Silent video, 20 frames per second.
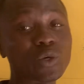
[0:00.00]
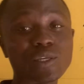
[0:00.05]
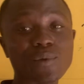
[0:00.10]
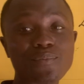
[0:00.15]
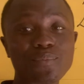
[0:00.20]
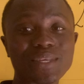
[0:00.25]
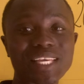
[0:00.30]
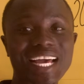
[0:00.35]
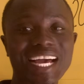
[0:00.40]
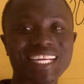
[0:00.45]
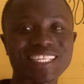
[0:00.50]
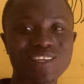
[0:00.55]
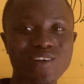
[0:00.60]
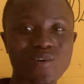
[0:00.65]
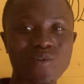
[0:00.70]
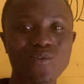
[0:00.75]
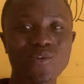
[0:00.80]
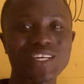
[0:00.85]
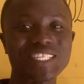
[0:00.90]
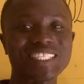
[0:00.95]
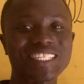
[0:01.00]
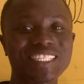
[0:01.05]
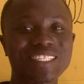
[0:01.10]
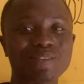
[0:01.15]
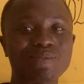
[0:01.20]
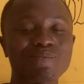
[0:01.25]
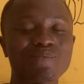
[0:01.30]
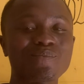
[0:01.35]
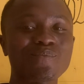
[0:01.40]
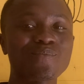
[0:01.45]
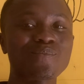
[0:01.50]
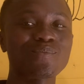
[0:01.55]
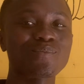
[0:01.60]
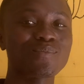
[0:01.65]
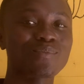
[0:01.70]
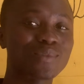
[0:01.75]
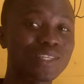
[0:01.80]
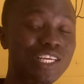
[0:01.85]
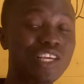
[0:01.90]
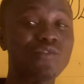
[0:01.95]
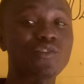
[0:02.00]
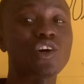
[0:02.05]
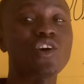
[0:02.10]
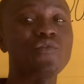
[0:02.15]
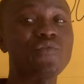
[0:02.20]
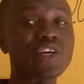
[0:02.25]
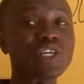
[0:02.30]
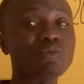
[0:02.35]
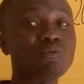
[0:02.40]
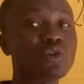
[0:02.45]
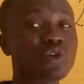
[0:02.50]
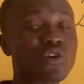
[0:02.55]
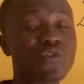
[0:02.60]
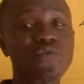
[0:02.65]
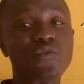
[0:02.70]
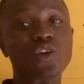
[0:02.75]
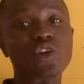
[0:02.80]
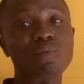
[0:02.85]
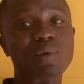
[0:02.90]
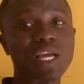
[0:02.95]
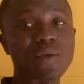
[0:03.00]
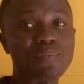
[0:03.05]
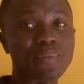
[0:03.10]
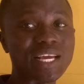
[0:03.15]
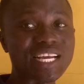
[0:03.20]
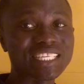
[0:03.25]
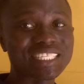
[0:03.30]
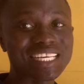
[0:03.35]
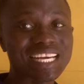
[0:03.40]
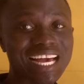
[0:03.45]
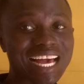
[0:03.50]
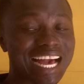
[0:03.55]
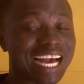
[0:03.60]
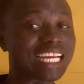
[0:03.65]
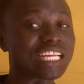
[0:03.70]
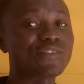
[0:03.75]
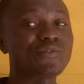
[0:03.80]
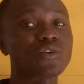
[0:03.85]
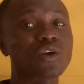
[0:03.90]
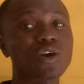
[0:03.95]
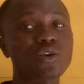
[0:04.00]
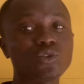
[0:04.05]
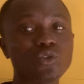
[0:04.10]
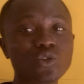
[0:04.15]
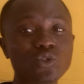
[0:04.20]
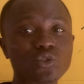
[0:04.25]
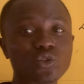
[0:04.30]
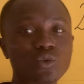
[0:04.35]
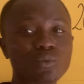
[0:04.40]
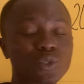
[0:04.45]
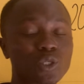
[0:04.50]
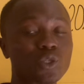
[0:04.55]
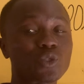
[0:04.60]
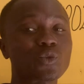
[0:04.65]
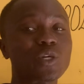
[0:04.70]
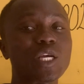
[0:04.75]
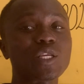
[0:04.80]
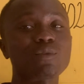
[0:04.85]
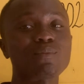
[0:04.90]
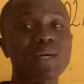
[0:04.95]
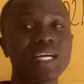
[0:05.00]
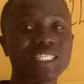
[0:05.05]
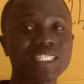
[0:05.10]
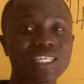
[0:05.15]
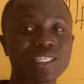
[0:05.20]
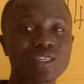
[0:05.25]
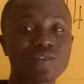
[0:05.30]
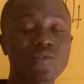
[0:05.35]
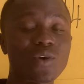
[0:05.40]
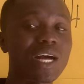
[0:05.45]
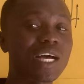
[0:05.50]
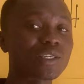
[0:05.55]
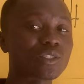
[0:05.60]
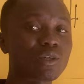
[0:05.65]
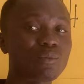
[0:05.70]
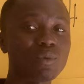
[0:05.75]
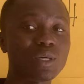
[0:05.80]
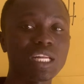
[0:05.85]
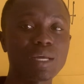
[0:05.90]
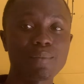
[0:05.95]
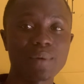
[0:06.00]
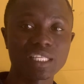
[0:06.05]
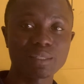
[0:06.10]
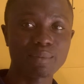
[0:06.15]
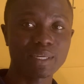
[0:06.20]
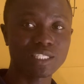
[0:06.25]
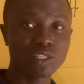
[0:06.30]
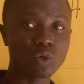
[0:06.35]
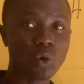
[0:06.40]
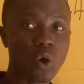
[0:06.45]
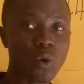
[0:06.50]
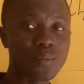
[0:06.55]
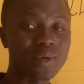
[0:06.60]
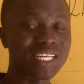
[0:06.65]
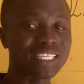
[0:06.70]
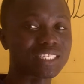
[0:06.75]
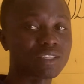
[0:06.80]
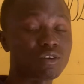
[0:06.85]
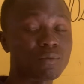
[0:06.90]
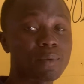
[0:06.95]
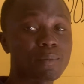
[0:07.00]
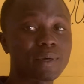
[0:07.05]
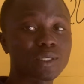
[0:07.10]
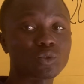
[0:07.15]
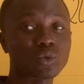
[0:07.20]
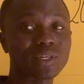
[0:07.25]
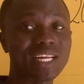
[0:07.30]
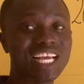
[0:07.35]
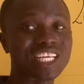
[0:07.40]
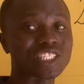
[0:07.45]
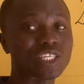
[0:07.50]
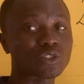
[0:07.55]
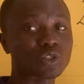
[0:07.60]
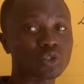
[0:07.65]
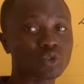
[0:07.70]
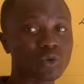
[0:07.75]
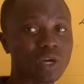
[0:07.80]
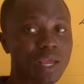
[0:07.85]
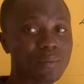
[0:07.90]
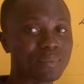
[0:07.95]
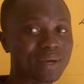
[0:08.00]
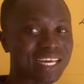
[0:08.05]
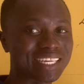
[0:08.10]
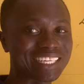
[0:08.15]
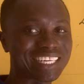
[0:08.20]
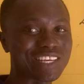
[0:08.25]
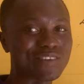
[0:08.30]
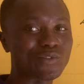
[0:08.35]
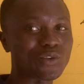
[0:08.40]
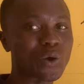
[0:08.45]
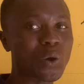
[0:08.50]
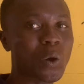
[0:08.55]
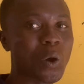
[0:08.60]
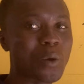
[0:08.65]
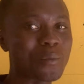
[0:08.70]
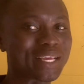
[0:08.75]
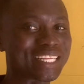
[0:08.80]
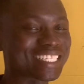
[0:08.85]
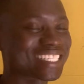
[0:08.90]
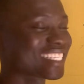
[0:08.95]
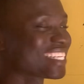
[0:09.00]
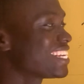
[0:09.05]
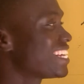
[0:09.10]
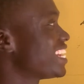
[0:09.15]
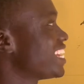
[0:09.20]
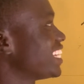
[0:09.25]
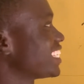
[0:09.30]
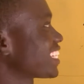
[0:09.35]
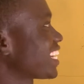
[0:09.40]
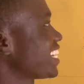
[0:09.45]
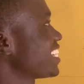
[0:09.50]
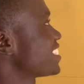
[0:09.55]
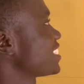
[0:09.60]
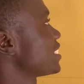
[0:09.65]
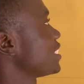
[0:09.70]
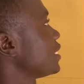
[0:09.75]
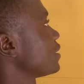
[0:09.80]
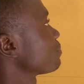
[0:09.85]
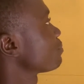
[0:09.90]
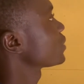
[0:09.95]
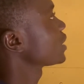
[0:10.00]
Olympiad question. If you're on Facebook, follow my page, and if you're on YouTube, subscribe to my channel for Ask About the Mathematics Community. Remember to like, share, subscribe, and leave your comments. Now let's see,